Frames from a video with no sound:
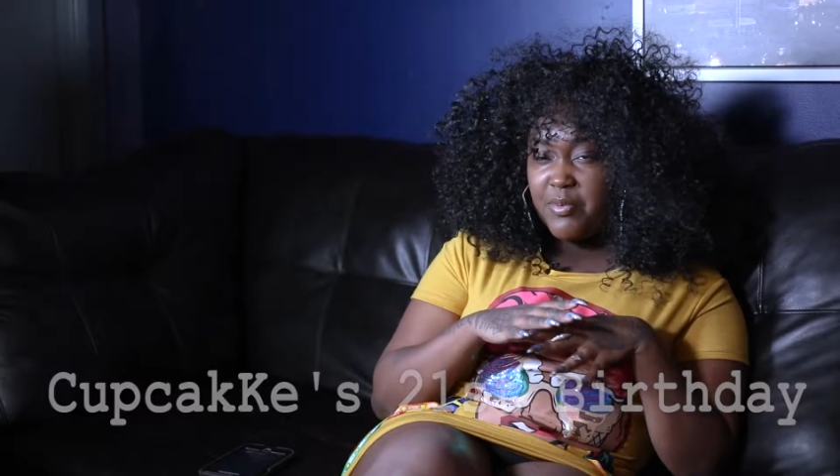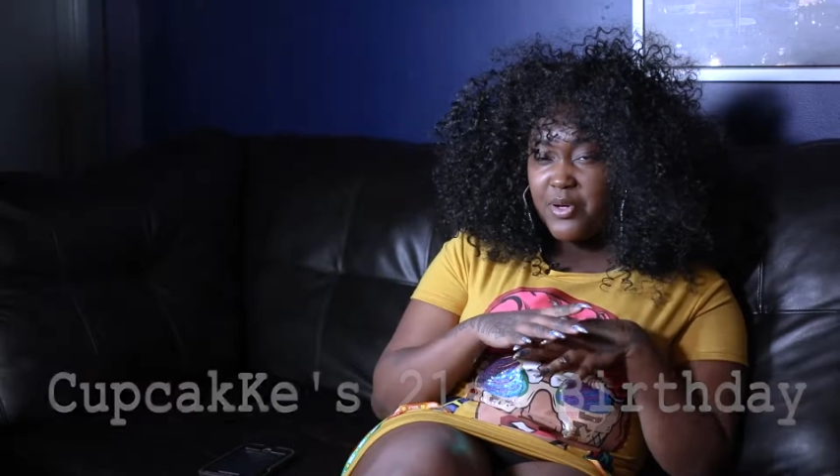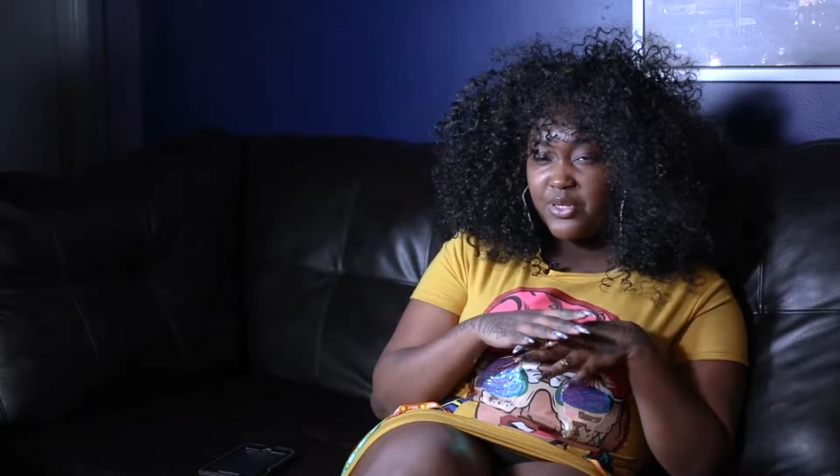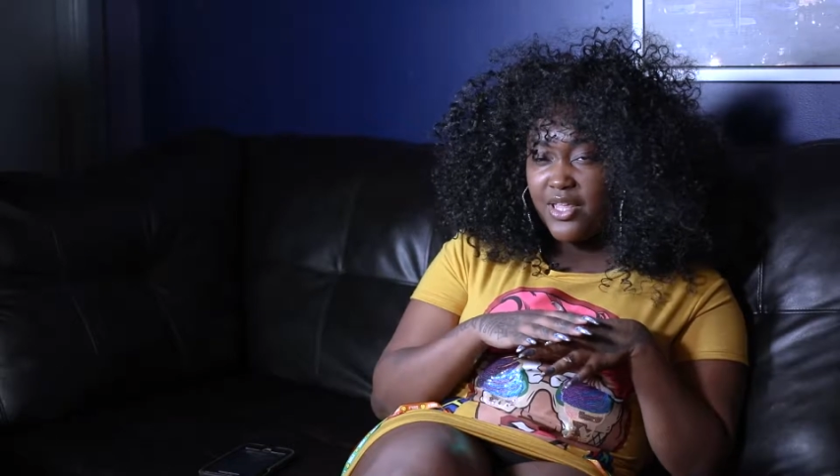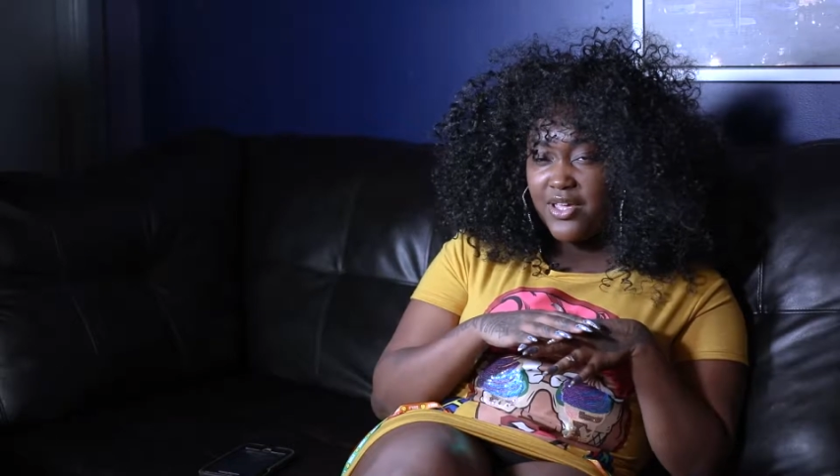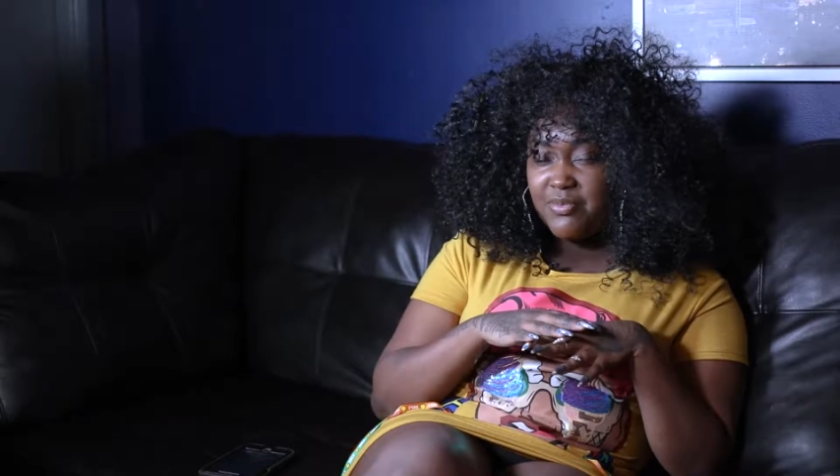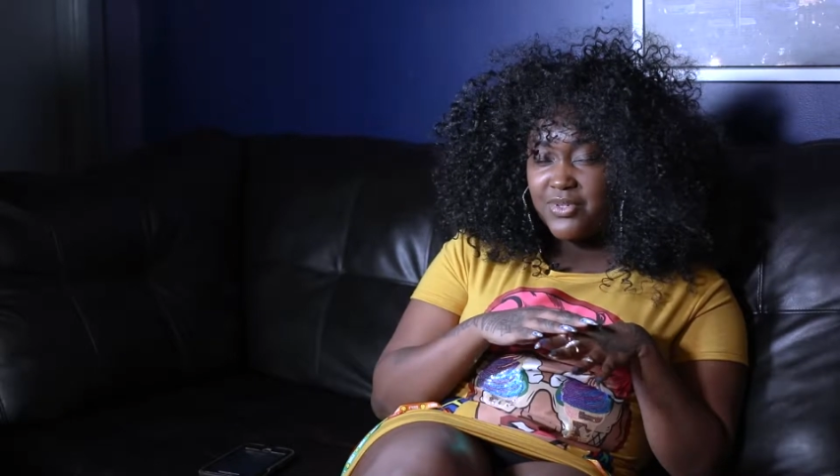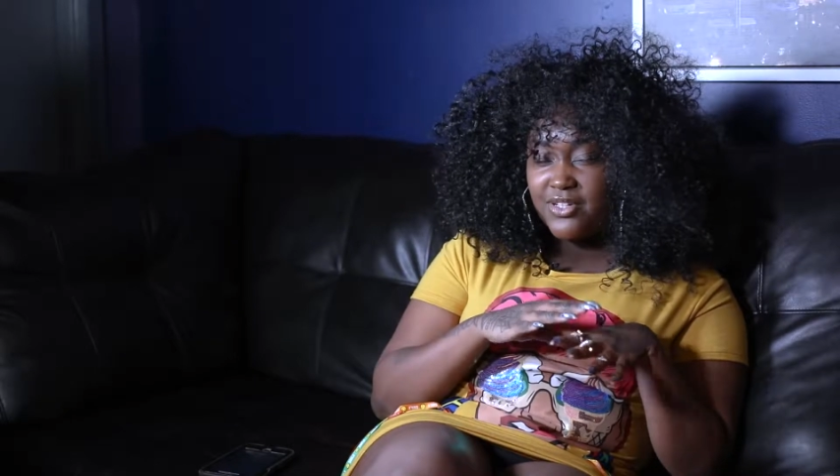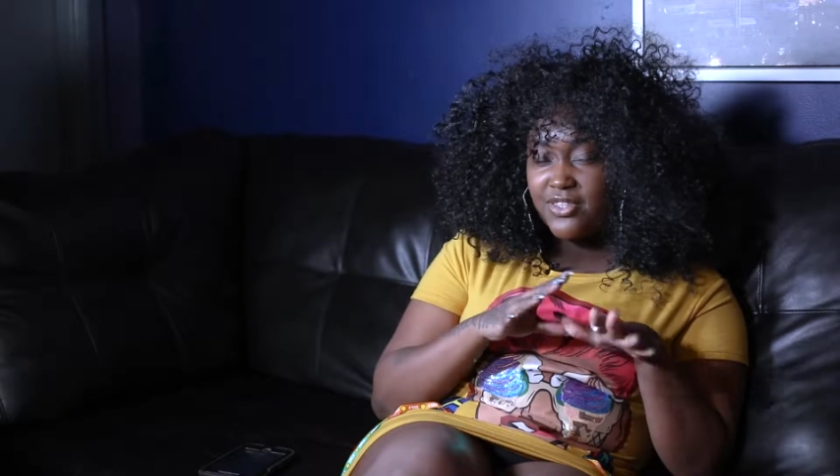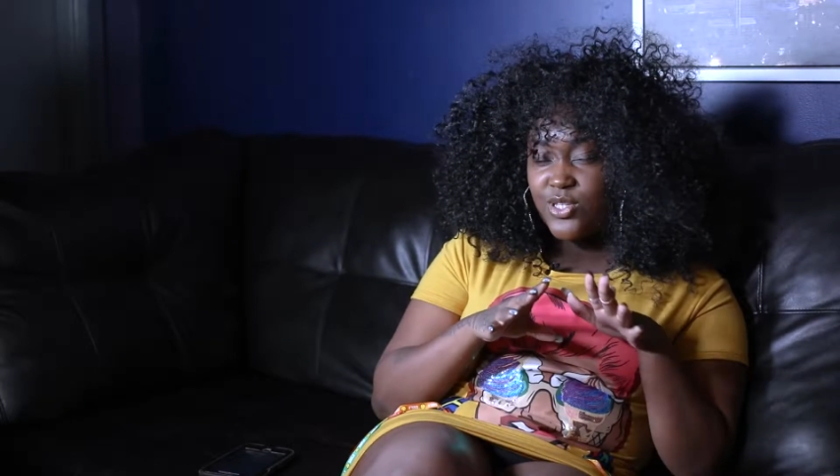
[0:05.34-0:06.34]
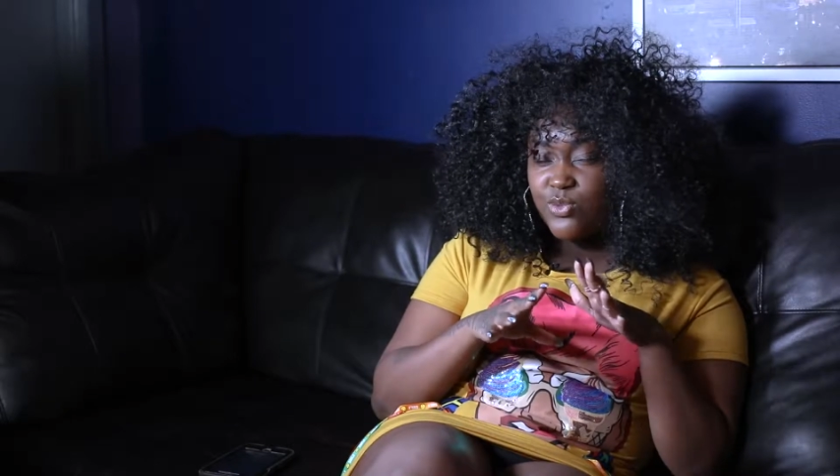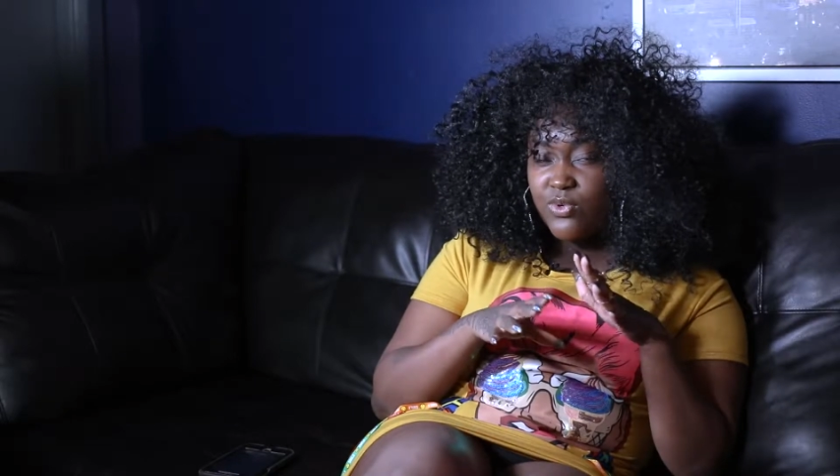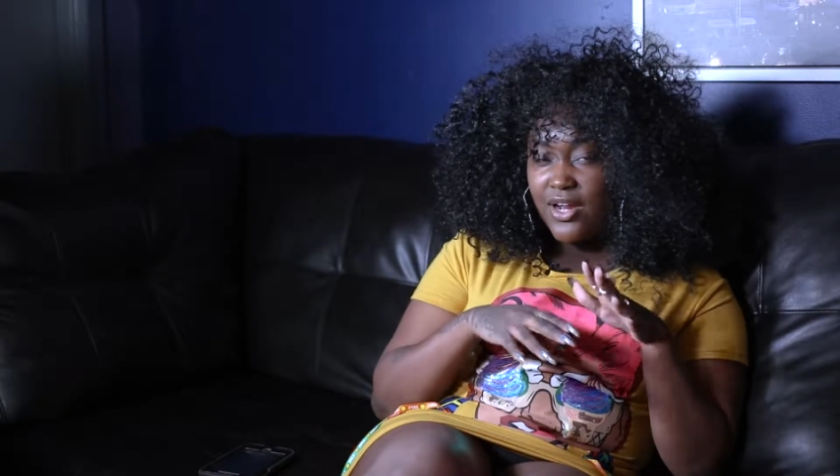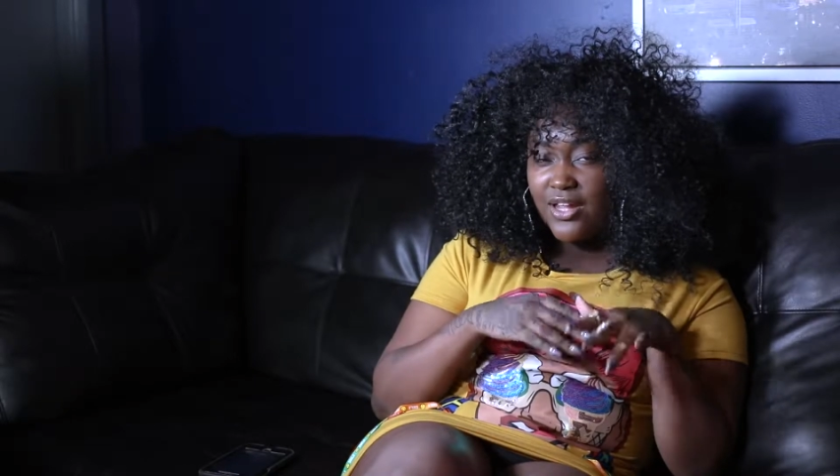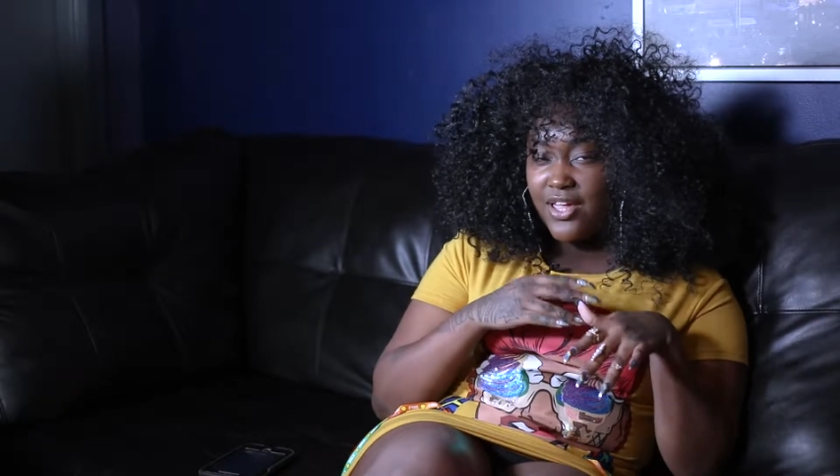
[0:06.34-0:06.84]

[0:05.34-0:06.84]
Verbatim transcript: birthday, but this one I